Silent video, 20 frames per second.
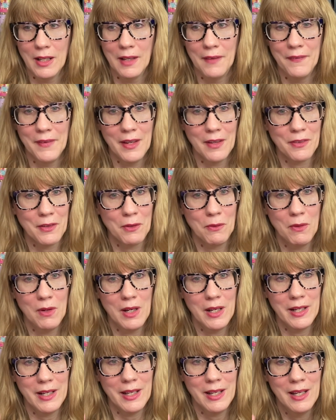and the other
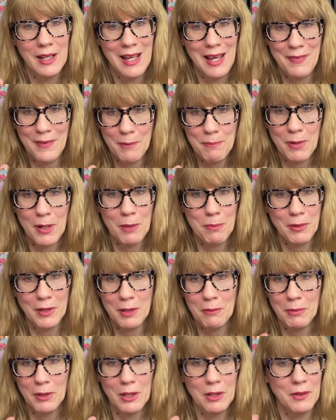one, I think purple
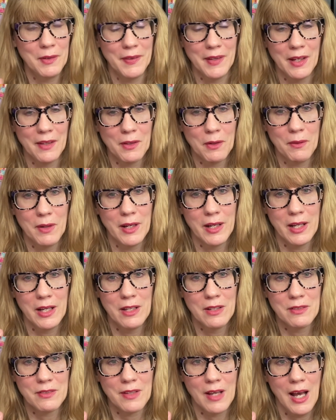and blue, and the other one
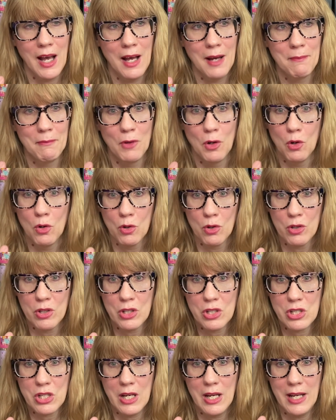is um,
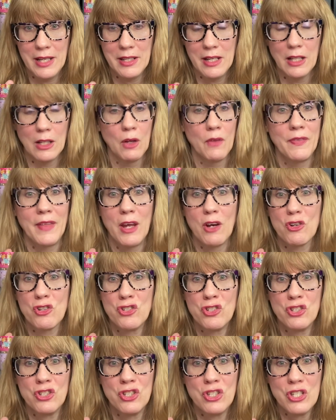orange and yellow. They are
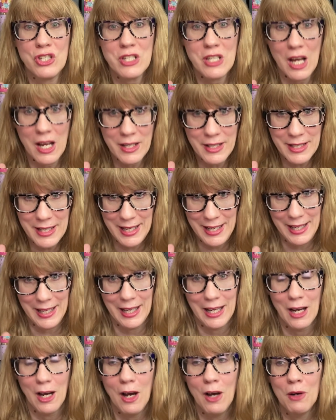
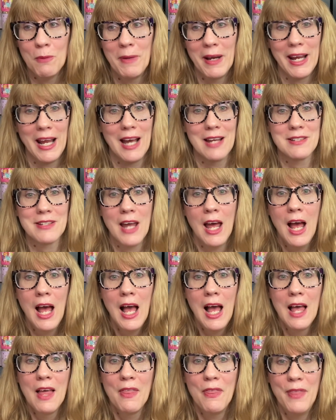stunning. Oh my gosh.
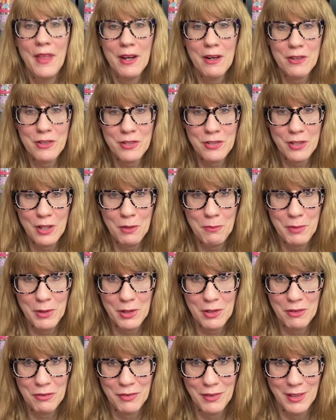They are so
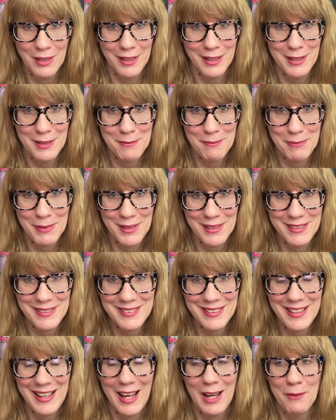beautiful in
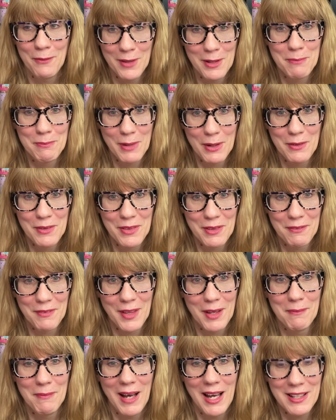person. I want both of
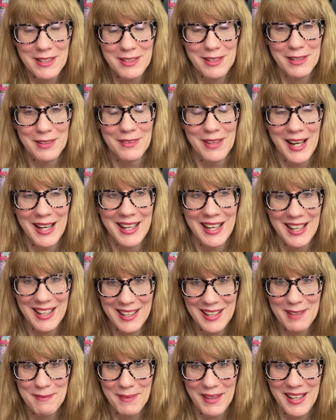them. I do. I got to
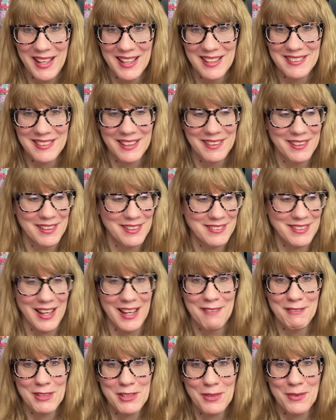get my hands on those. I
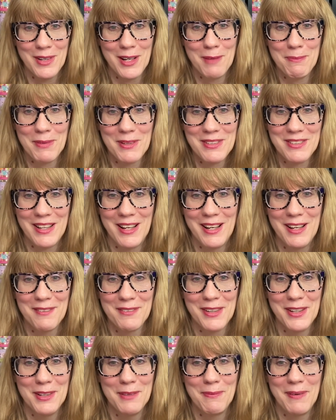have a 20%
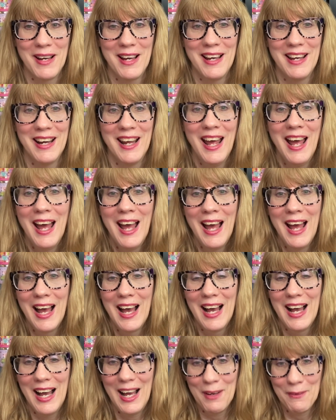off coupon.
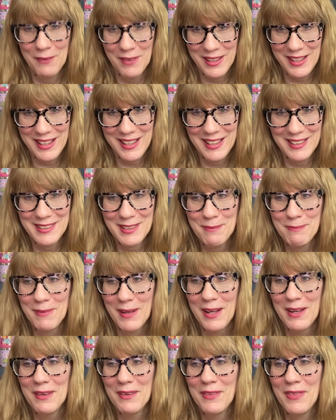I want to get them
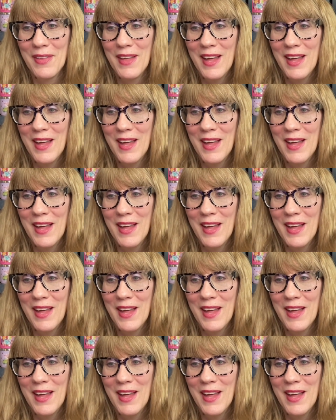both.